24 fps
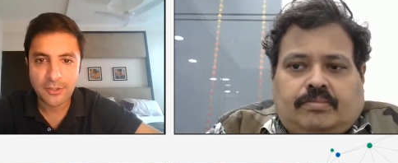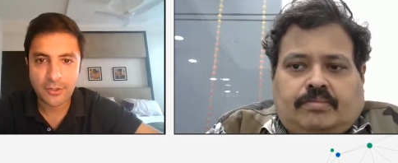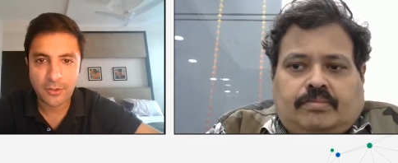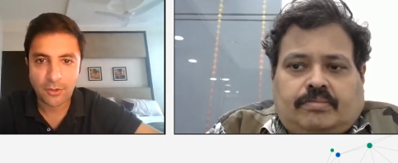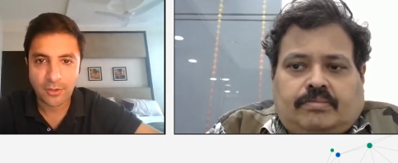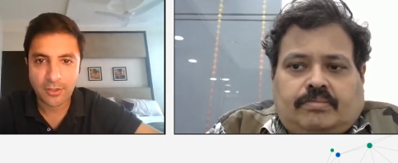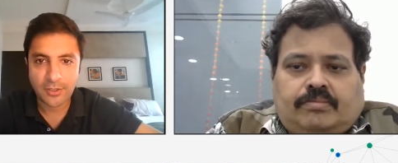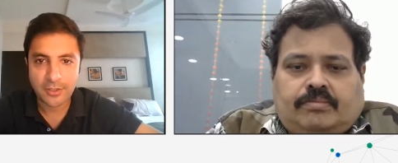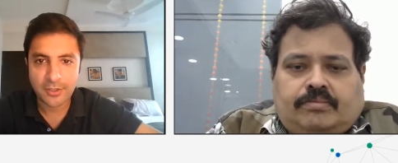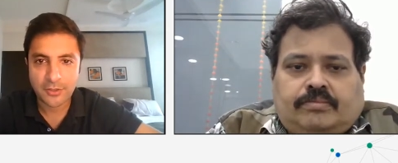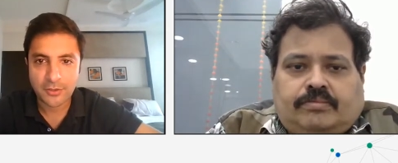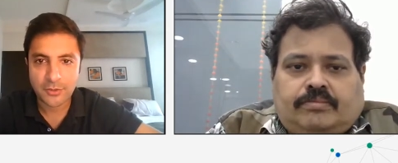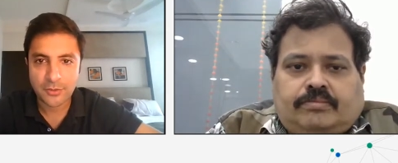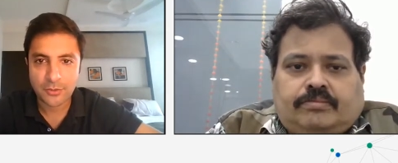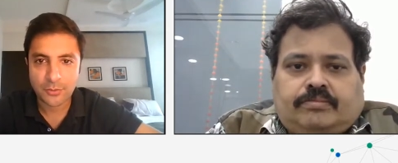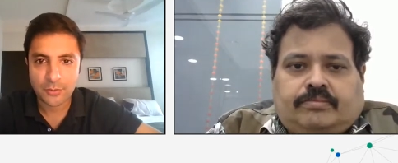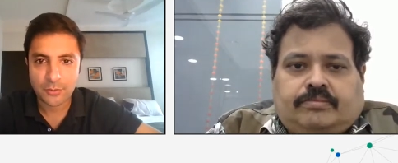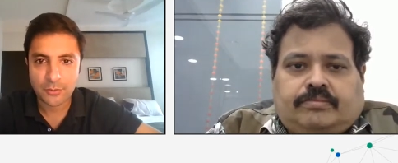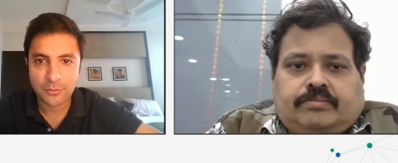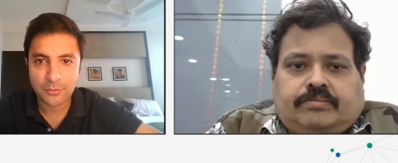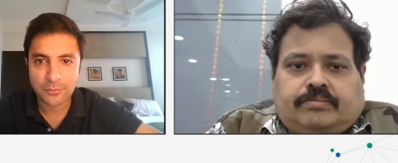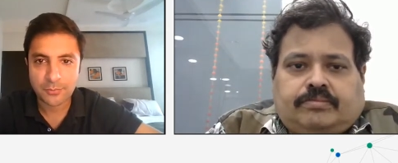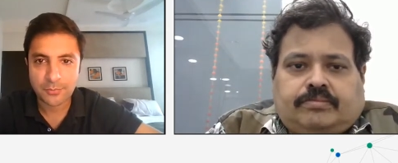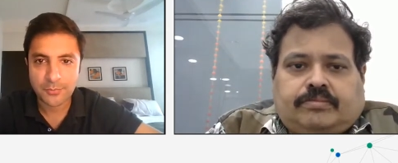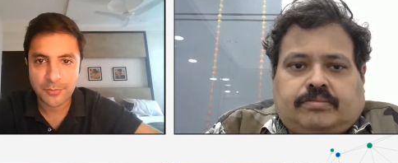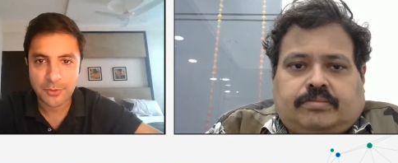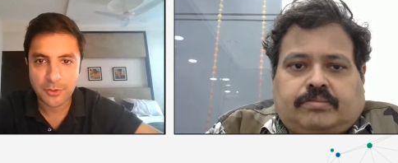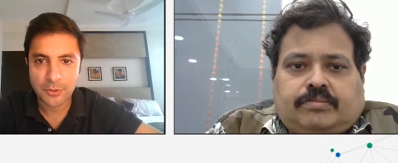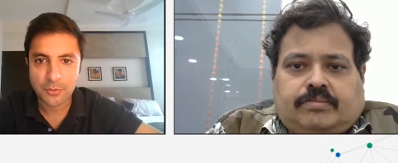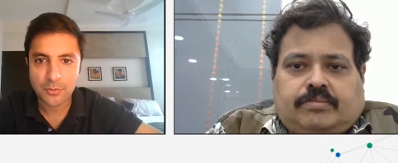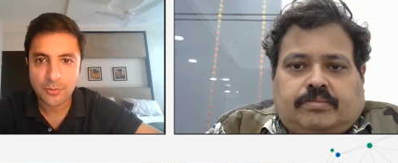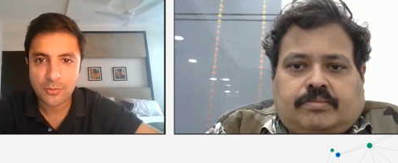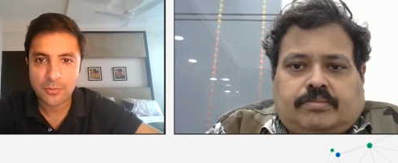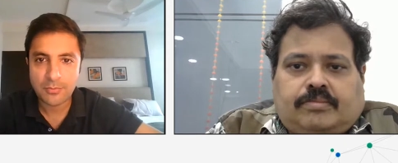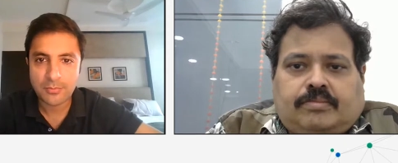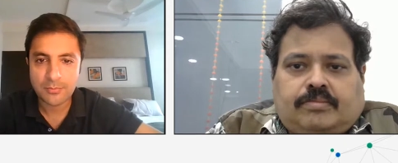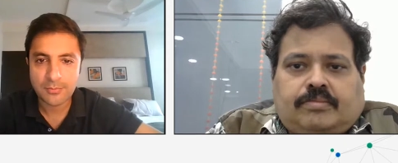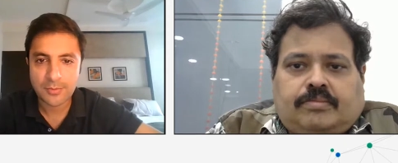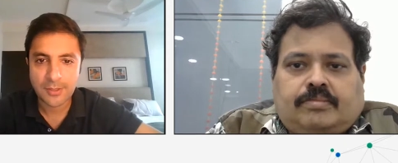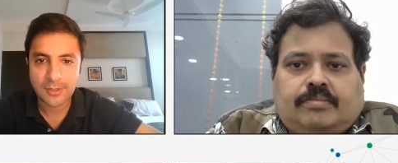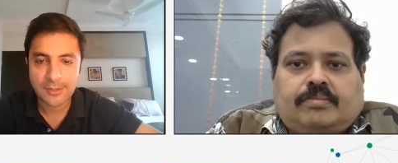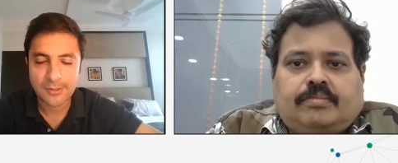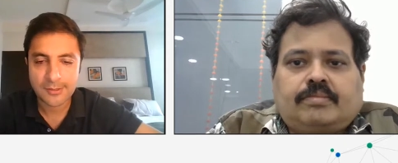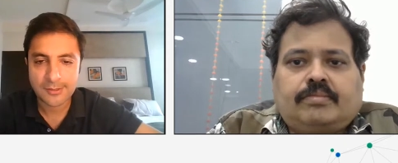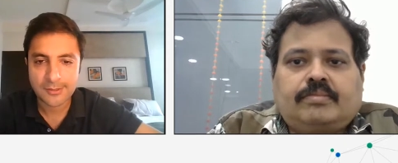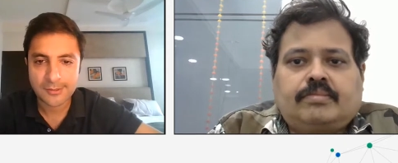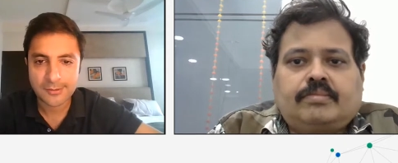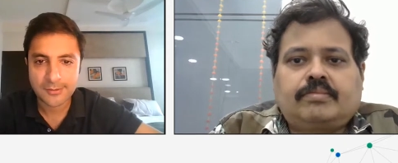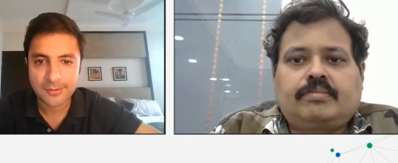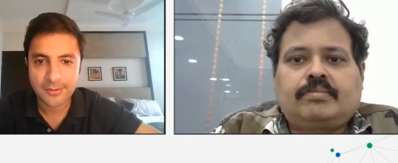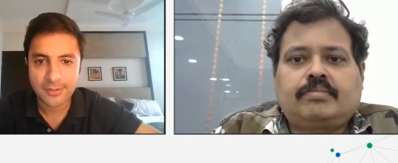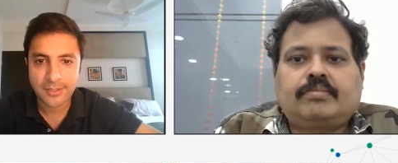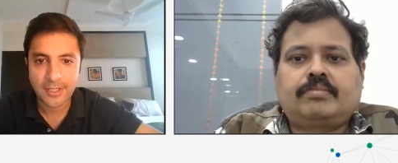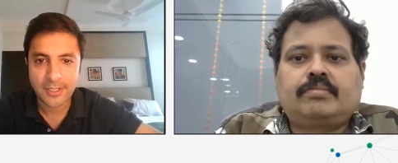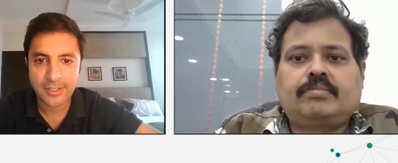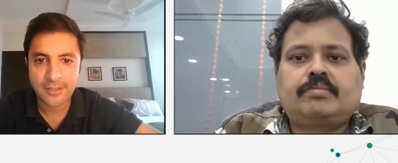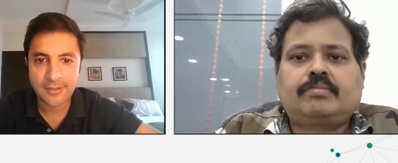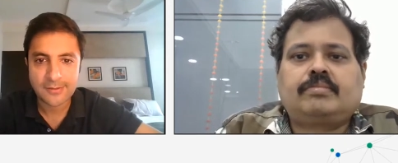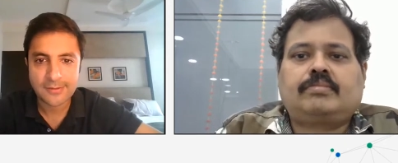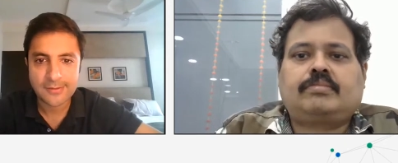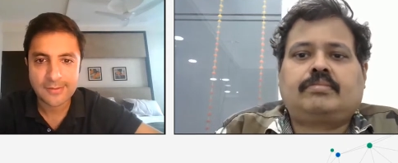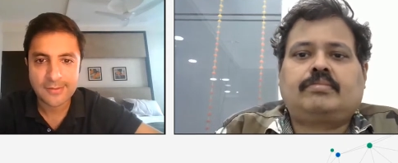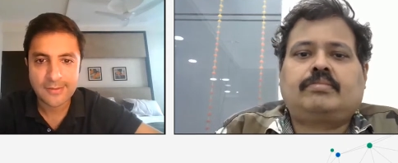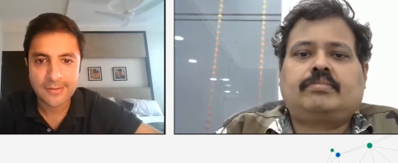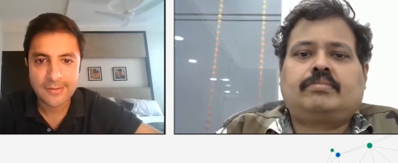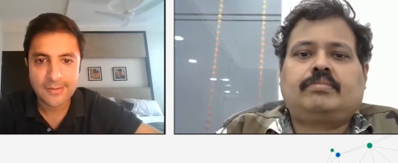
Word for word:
Speaker 1: talking to you uh, today.